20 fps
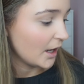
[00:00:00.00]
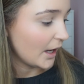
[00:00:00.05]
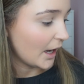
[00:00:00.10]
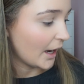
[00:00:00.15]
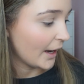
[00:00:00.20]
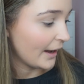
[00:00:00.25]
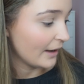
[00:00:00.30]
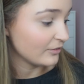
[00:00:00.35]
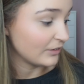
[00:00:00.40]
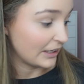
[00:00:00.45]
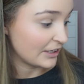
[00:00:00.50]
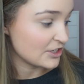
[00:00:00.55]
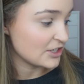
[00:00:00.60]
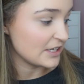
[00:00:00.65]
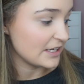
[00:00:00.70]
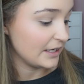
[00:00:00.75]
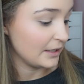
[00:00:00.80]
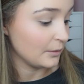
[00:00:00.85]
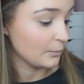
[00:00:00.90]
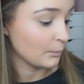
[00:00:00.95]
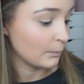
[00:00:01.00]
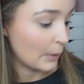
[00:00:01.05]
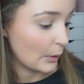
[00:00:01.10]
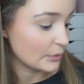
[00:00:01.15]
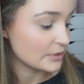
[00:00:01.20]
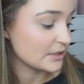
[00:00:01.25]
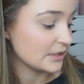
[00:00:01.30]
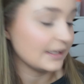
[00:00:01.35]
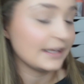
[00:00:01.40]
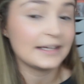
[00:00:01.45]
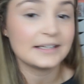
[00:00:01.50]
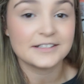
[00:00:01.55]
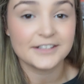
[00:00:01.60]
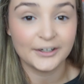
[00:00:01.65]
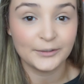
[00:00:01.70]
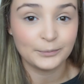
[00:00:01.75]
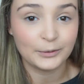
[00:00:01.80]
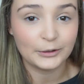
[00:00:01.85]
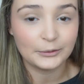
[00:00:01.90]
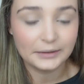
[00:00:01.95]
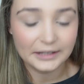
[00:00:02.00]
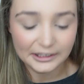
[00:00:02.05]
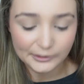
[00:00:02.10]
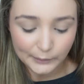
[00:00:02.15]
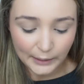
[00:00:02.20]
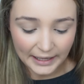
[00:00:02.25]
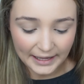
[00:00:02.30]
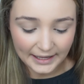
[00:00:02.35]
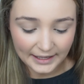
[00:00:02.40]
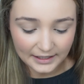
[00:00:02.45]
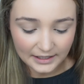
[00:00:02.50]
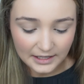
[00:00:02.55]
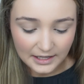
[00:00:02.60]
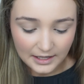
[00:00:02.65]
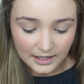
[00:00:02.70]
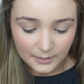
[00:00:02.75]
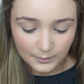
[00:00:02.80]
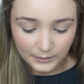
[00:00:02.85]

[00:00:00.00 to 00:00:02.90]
I have actually, most of these are Beauty UK